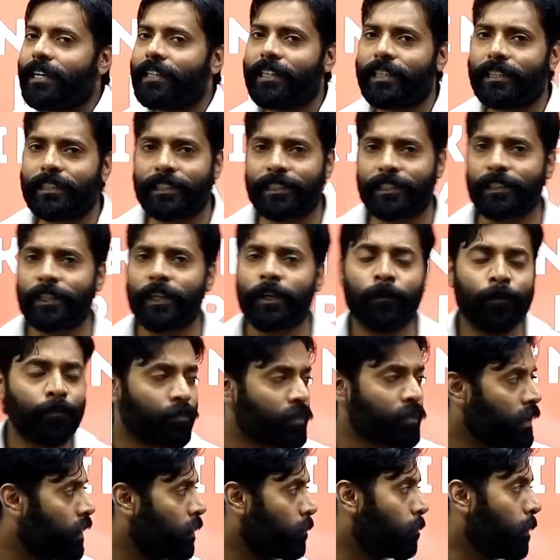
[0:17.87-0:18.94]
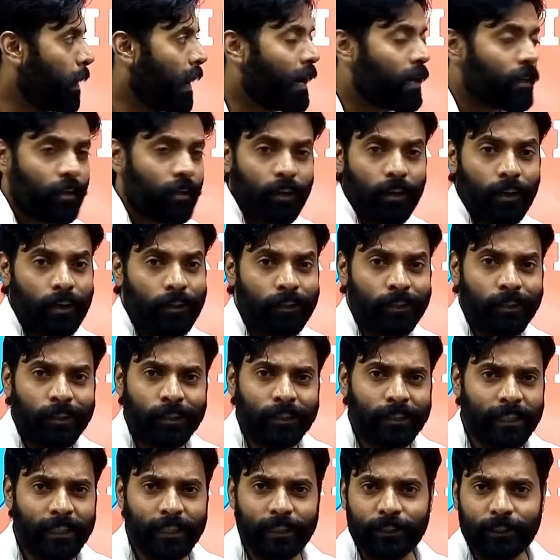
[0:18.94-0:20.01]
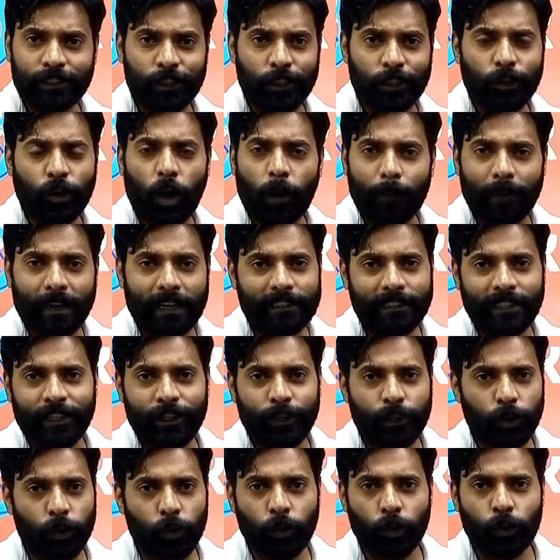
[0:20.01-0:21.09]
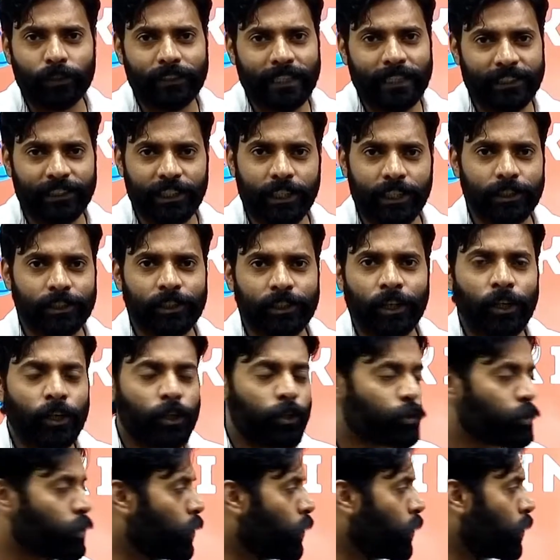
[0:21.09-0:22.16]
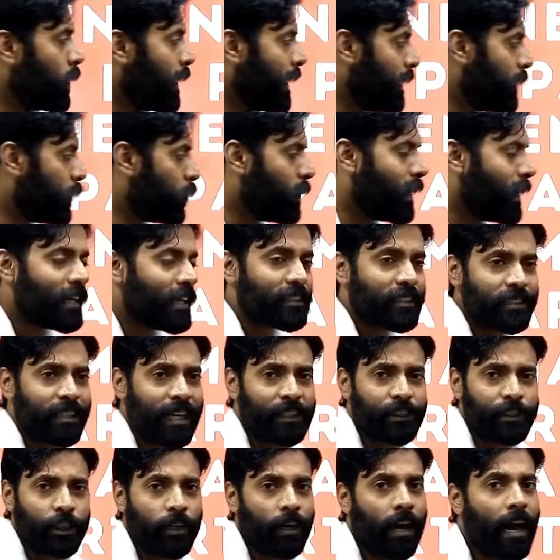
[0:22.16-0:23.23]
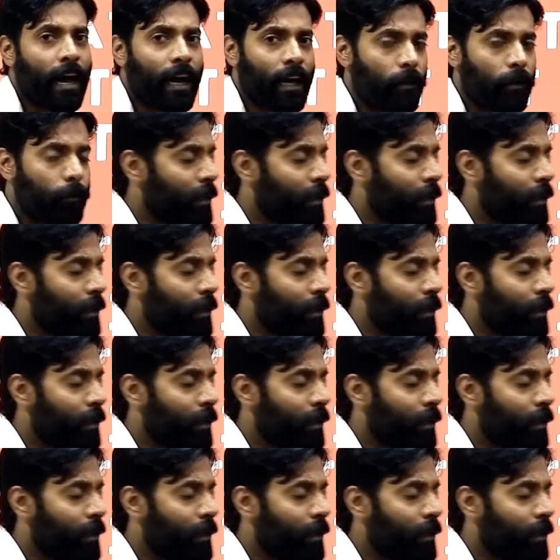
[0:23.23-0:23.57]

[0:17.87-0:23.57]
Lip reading: these topics in two sessions. So in today's session, I'll be